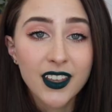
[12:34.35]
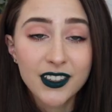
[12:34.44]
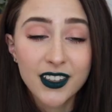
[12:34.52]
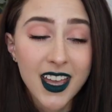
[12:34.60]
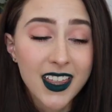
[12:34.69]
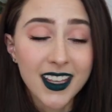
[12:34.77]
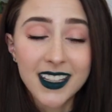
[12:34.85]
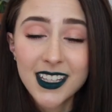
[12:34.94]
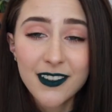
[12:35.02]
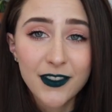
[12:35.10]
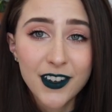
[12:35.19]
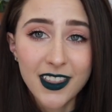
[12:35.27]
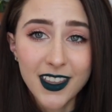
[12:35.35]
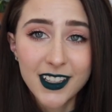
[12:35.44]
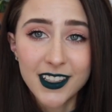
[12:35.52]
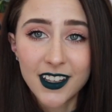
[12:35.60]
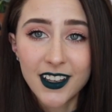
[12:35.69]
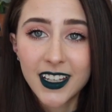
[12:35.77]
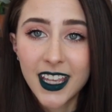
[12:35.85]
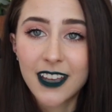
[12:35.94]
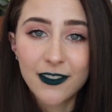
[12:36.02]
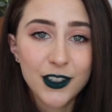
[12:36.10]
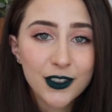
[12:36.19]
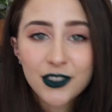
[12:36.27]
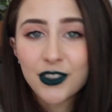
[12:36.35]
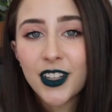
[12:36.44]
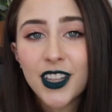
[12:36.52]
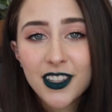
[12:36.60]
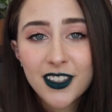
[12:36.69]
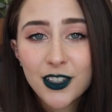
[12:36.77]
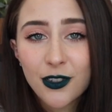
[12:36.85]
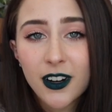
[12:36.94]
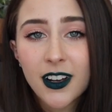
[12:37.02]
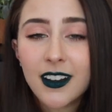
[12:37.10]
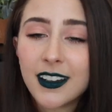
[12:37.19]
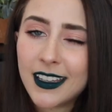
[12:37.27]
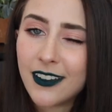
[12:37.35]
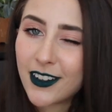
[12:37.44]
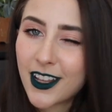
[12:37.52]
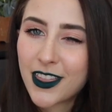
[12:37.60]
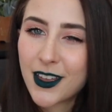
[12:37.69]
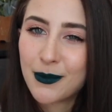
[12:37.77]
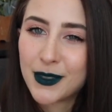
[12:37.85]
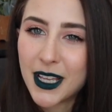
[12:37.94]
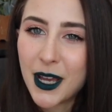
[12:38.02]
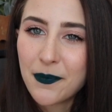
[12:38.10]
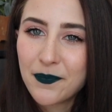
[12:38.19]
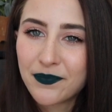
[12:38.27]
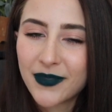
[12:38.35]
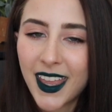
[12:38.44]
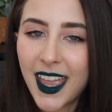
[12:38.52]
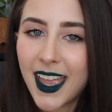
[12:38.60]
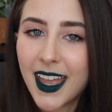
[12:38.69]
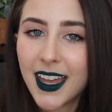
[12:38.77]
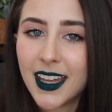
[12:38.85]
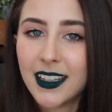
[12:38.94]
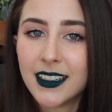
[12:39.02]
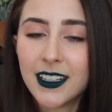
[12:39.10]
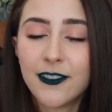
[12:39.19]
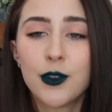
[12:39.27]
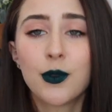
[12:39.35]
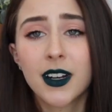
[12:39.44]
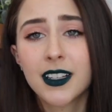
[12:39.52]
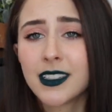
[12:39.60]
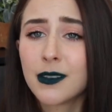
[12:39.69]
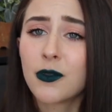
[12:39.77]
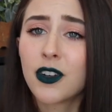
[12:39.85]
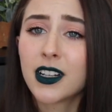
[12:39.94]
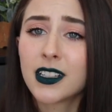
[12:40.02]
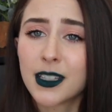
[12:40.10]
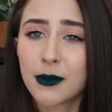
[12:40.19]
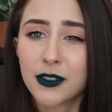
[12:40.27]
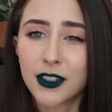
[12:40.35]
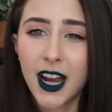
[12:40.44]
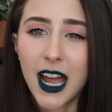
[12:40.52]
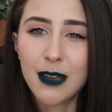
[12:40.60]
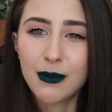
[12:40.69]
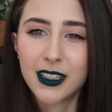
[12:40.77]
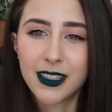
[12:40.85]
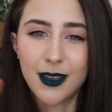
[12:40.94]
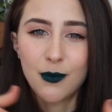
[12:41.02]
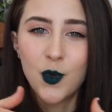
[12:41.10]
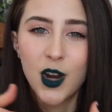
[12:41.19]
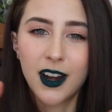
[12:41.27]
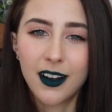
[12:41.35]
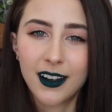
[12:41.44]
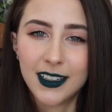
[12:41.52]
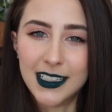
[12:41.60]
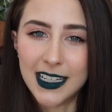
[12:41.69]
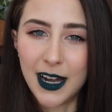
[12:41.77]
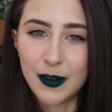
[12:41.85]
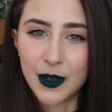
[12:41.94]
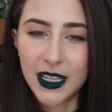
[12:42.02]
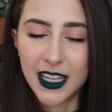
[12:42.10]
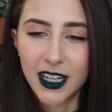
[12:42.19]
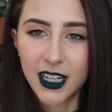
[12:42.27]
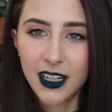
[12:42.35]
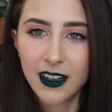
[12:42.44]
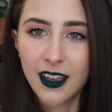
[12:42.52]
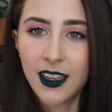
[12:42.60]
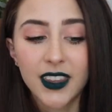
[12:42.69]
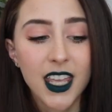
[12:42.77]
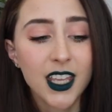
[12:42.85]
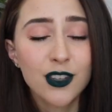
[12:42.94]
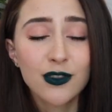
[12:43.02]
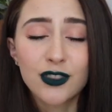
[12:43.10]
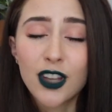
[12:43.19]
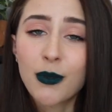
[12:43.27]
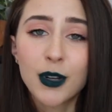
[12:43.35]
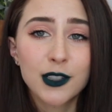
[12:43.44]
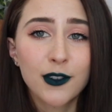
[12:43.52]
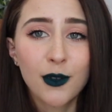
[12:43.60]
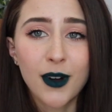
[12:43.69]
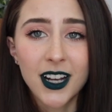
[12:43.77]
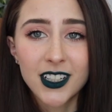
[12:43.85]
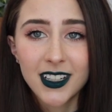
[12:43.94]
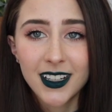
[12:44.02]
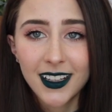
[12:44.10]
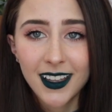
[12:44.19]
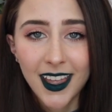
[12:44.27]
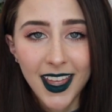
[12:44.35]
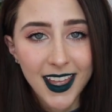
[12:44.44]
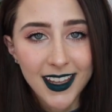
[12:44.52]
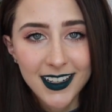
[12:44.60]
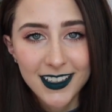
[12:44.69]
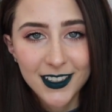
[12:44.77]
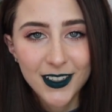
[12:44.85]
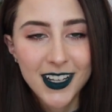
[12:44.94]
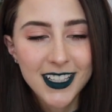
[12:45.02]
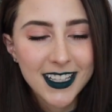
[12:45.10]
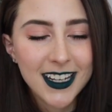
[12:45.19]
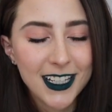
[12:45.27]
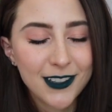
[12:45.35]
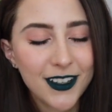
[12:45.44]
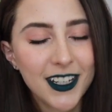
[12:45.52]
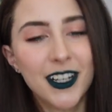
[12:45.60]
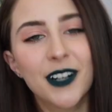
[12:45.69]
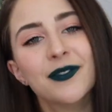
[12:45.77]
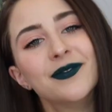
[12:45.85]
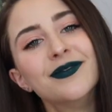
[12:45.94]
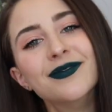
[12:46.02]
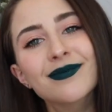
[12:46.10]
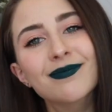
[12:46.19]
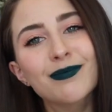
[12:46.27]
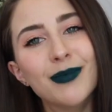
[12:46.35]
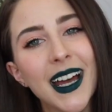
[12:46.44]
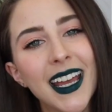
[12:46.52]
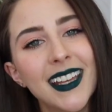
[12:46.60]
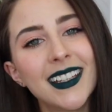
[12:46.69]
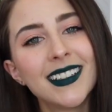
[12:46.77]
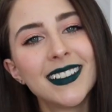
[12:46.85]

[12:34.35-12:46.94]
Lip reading: So yeah, that's it for this look. If you enjoyed this tutorial, give it a thumbs up. And if you want to see more, subscribe. It's somewhere down here. Thank you so much for watching, and I'll see you guys in the next video. Bye.